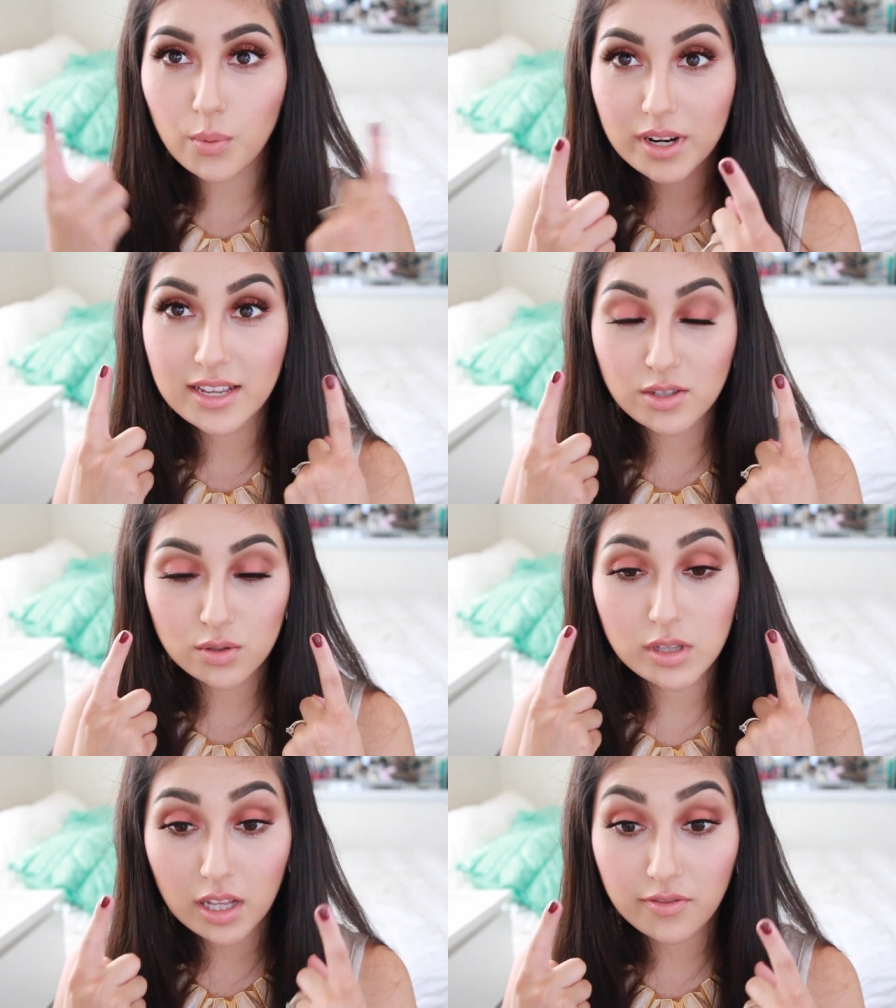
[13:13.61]
What I
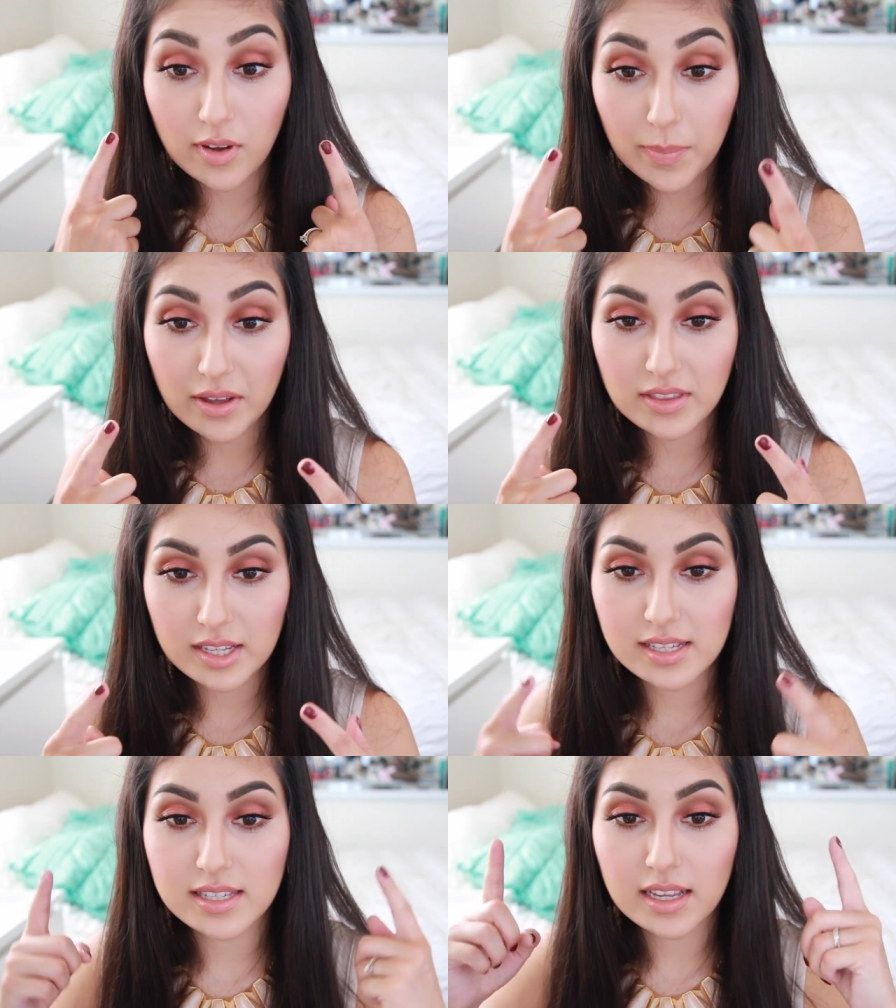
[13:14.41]
do love about
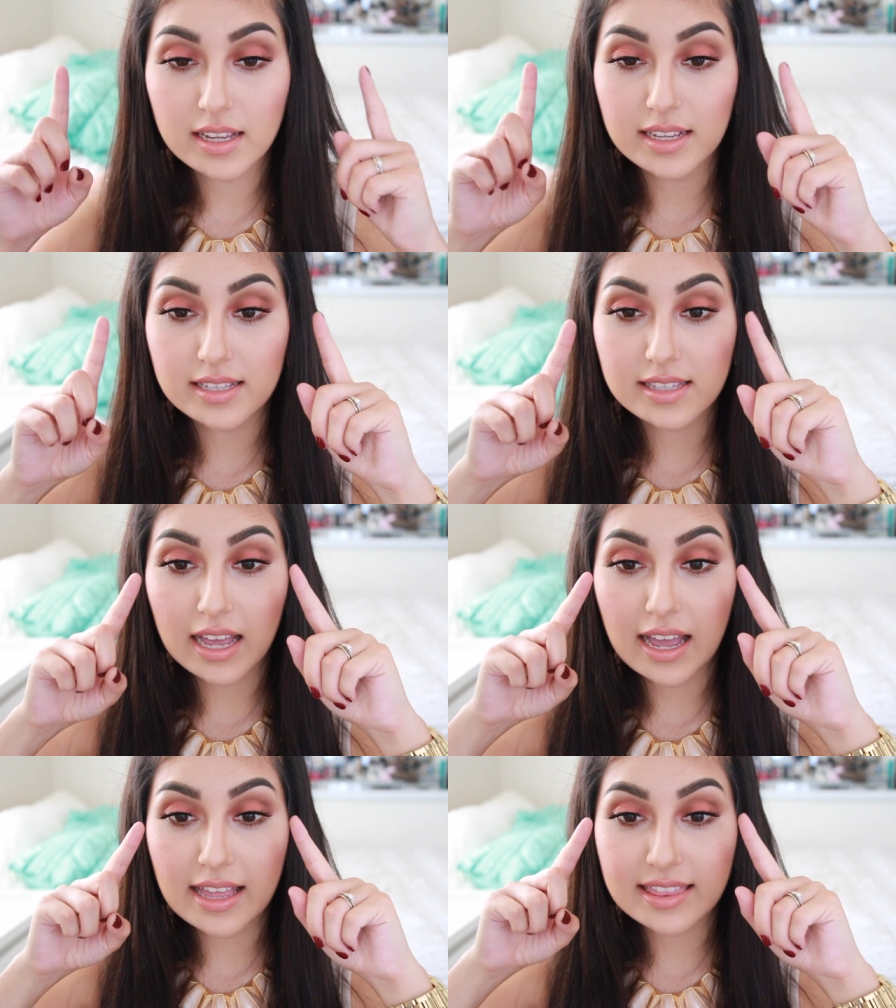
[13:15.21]
this is
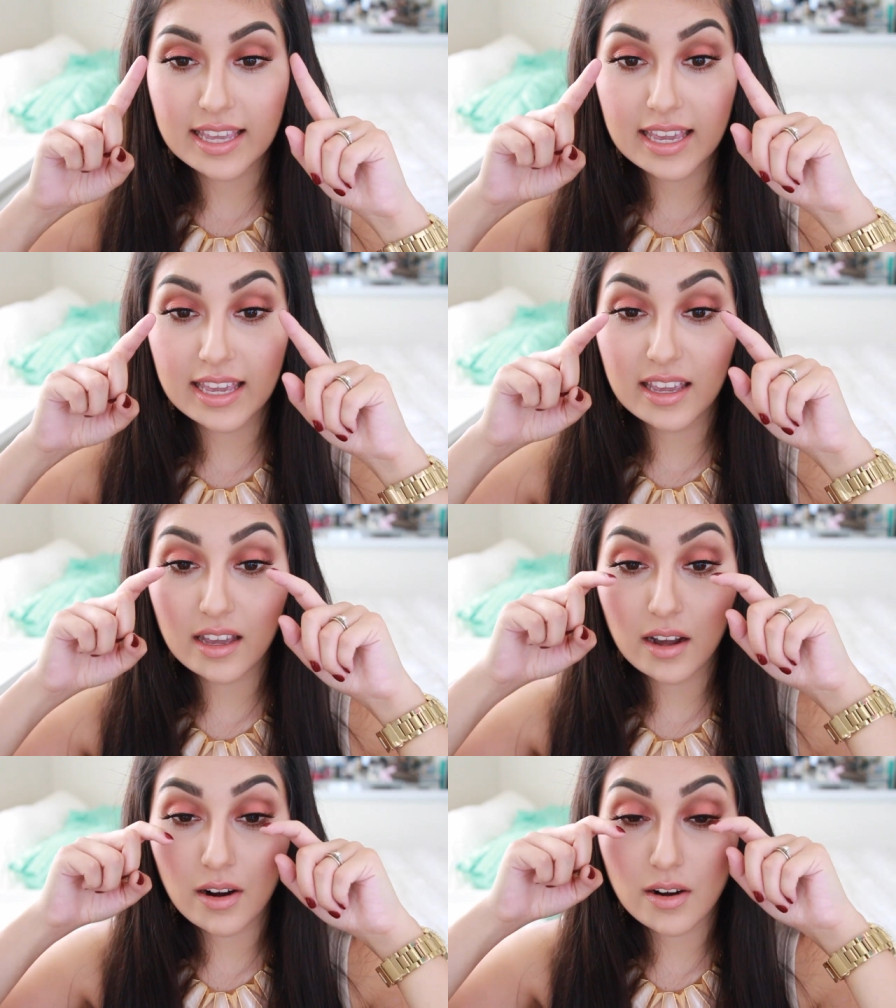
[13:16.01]
that
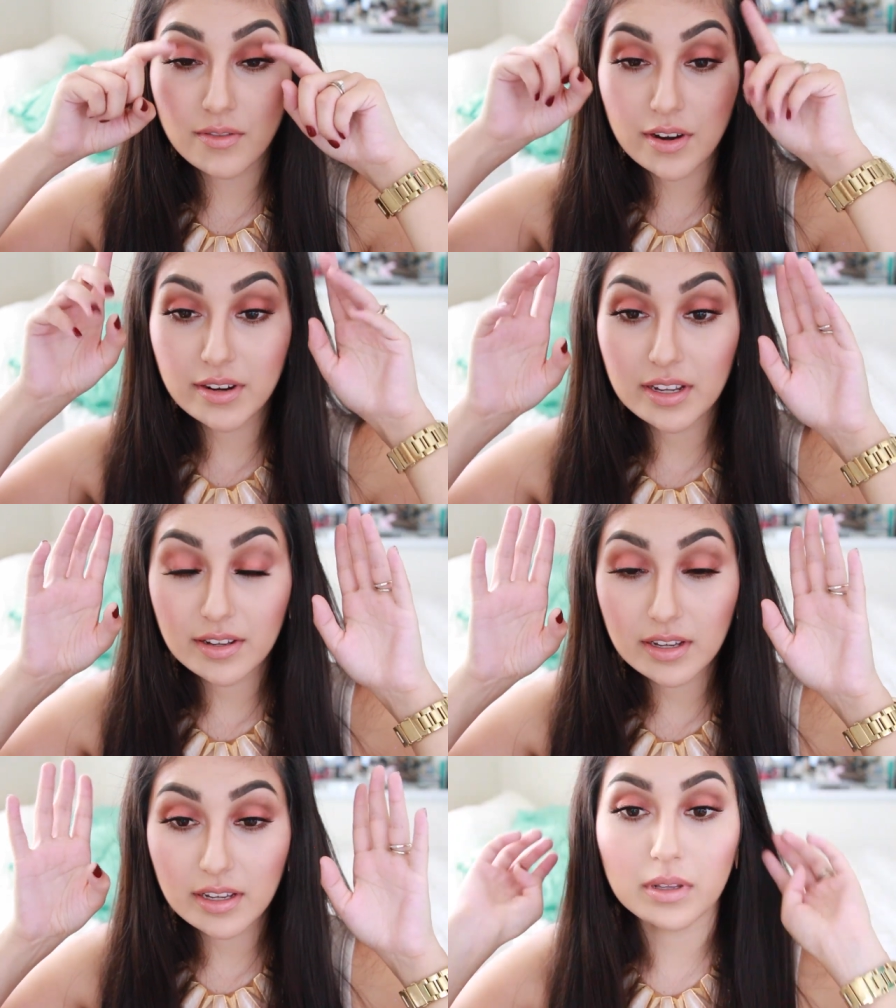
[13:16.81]
they are
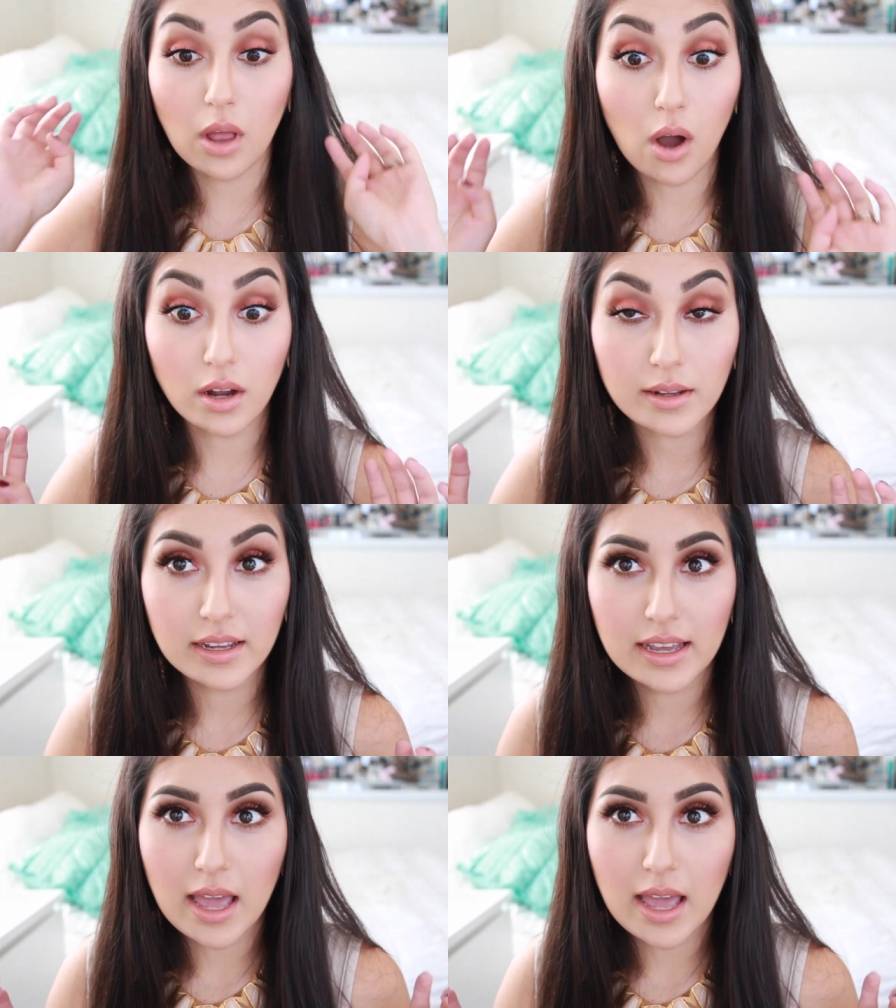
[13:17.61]
very long,